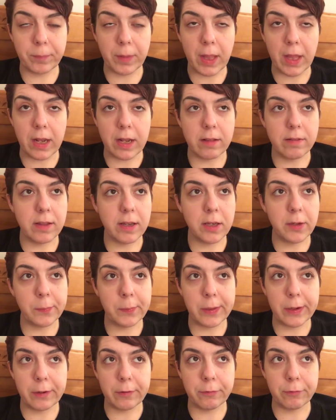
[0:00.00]
And it's
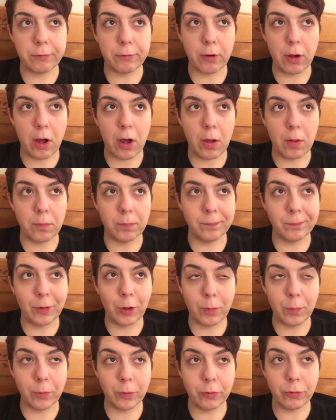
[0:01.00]
anywhere from
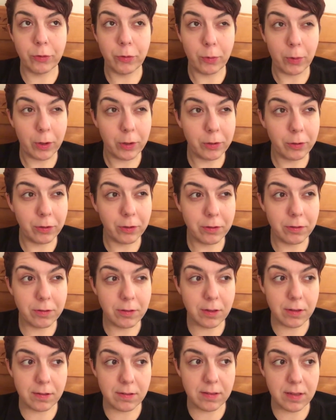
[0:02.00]
almost 200
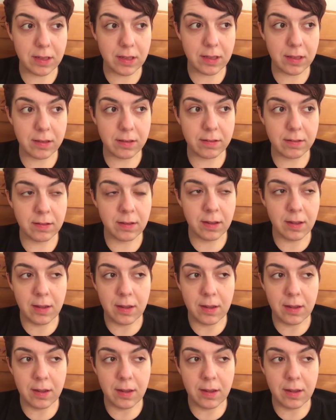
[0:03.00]
cc's